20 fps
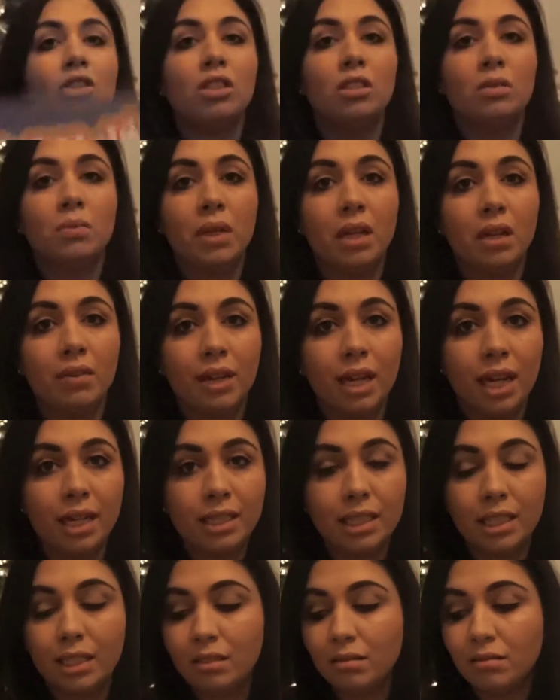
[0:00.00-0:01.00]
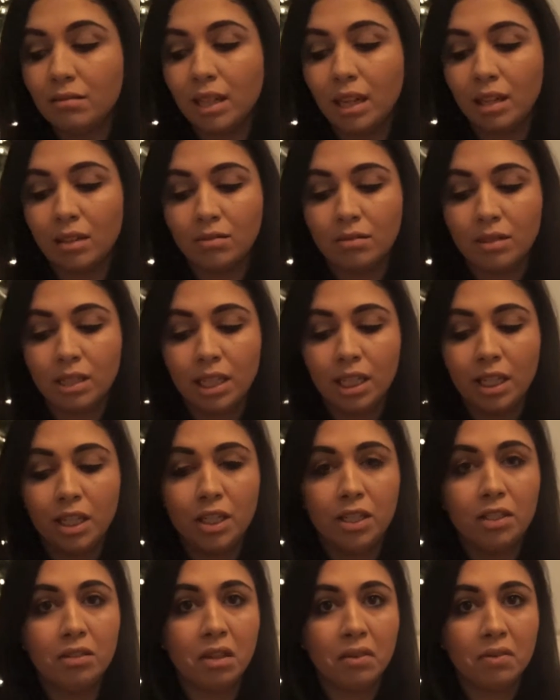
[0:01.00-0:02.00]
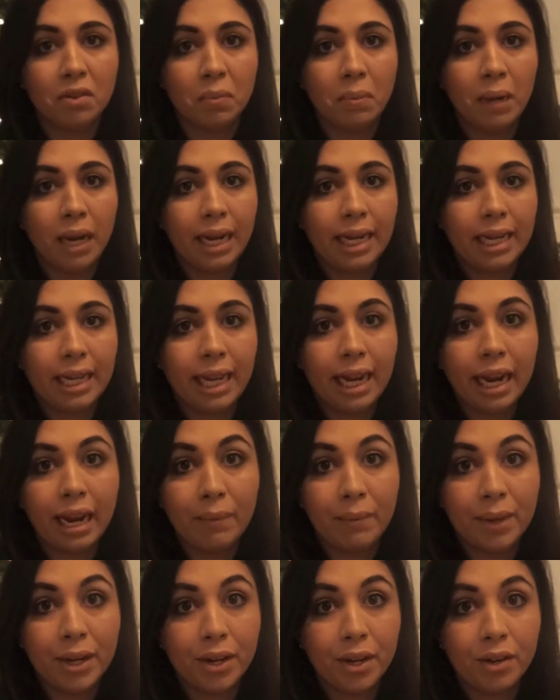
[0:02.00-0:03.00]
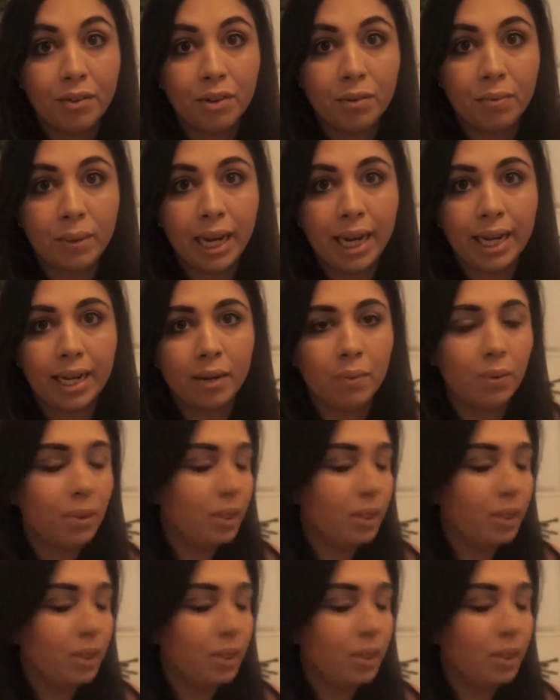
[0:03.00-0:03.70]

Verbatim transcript: Just we love Aladdin, that looked really hoot. I've not played it, let me know if you played it,